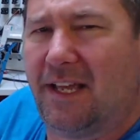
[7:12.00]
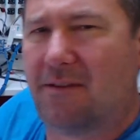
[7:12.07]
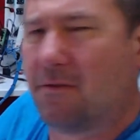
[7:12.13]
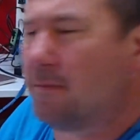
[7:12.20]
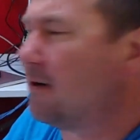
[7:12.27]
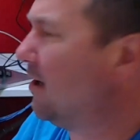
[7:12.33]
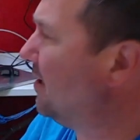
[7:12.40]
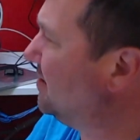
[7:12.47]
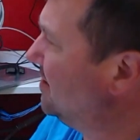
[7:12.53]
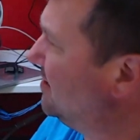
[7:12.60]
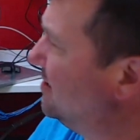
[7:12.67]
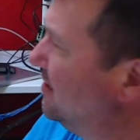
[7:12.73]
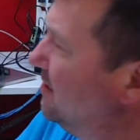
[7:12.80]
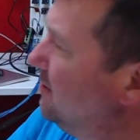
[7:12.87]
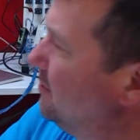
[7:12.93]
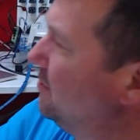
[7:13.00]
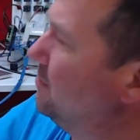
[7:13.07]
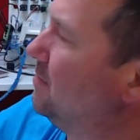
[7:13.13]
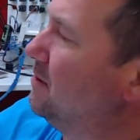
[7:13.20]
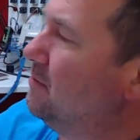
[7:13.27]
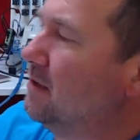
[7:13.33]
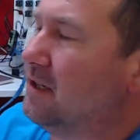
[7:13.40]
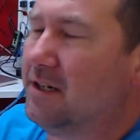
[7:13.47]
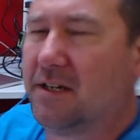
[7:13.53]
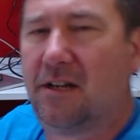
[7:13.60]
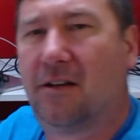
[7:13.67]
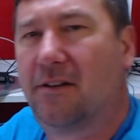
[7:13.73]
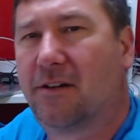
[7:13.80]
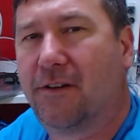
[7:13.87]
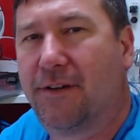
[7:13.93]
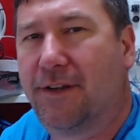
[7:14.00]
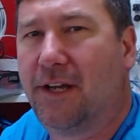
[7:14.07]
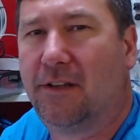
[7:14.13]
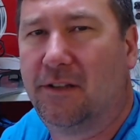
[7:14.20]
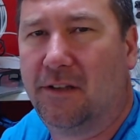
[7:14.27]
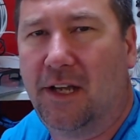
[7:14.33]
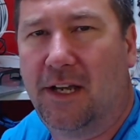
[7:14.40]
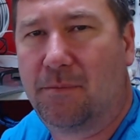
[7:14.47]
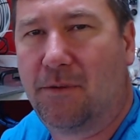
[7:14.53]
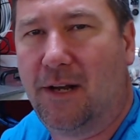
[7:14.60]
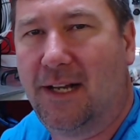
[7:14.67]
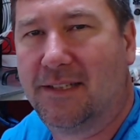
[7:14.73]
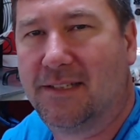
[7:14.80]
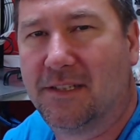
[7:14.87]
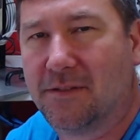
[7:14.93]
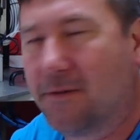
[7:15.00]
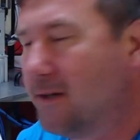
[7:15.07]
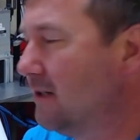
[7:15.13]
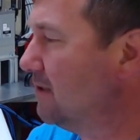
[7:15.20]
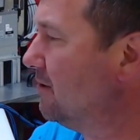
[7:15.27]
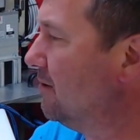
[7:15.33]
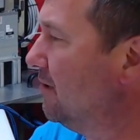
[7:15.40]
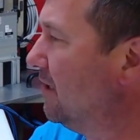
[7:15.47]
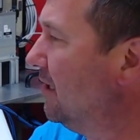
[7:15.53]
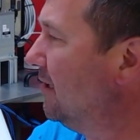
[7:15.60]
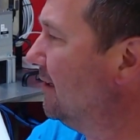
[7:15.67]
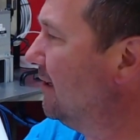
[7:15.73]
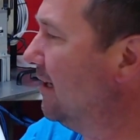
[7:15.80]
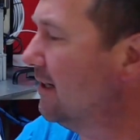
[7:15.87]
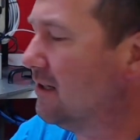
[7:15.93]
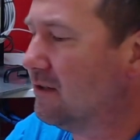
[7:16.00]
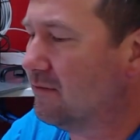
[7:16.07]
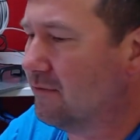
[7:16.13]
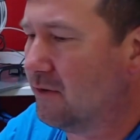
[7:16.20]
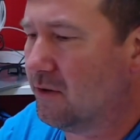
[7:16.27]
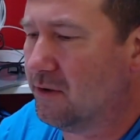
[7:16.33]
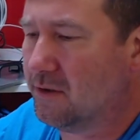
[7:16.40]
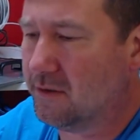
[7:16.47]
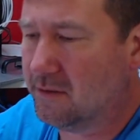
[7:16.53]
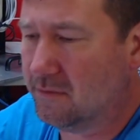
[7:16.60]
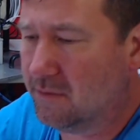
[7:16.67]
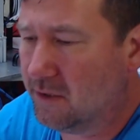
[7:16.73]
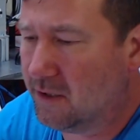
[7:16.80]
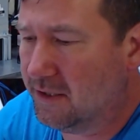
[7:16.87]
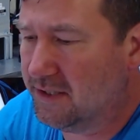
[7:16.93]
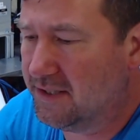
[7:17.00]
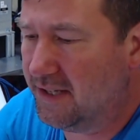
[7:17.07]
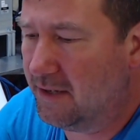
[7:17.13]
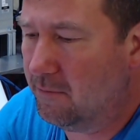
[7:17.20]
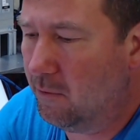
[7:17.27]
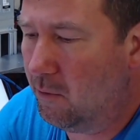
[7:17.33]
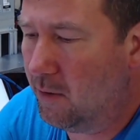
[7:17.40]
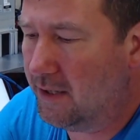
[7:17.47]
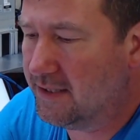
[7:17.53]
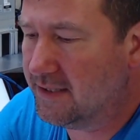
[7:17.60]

a process to do, but we're going to call it our yellow light process. We're going to turn the yellow light on for, we're going to say one